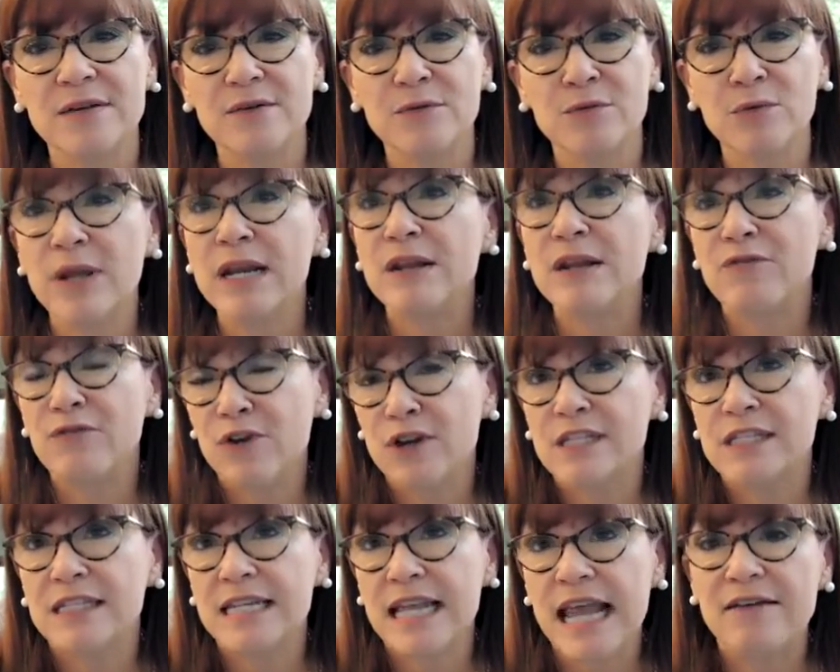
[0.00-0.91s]
ready for
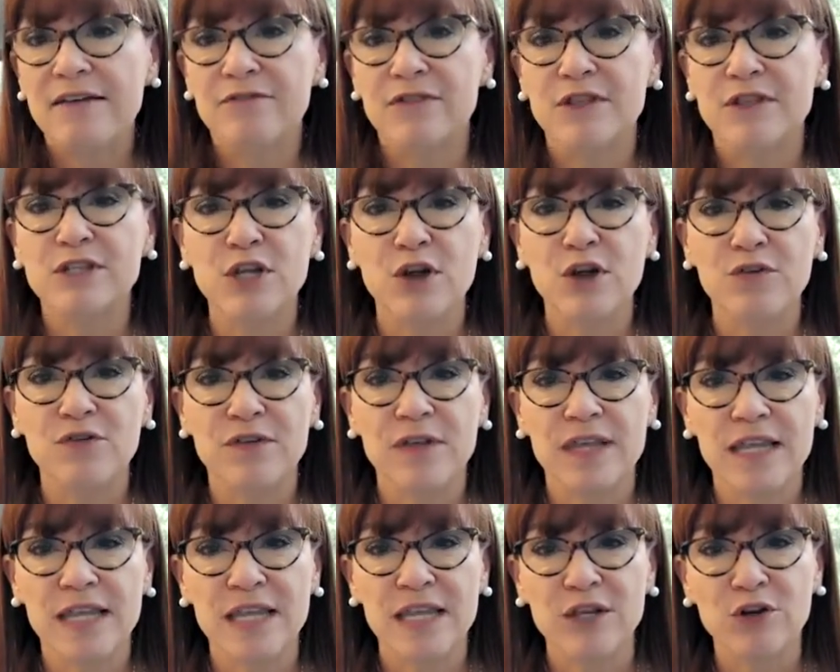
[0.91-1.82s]
us to have the
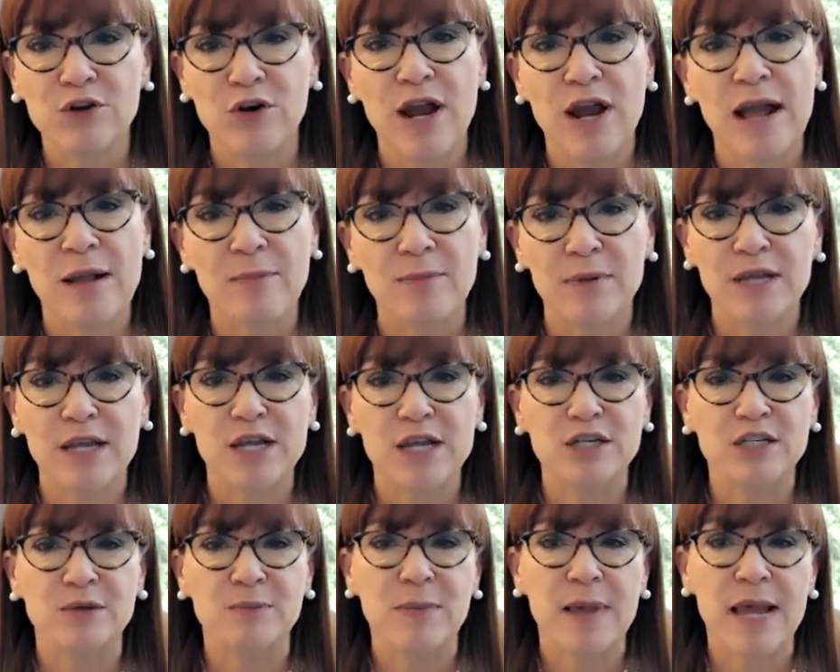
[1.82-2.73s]
SOVI in your
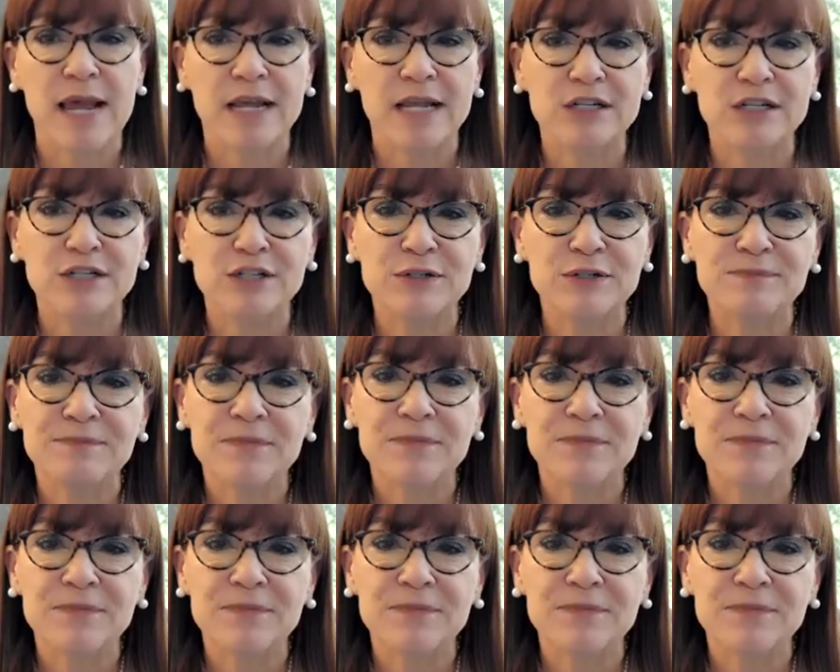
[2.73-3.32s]
application package.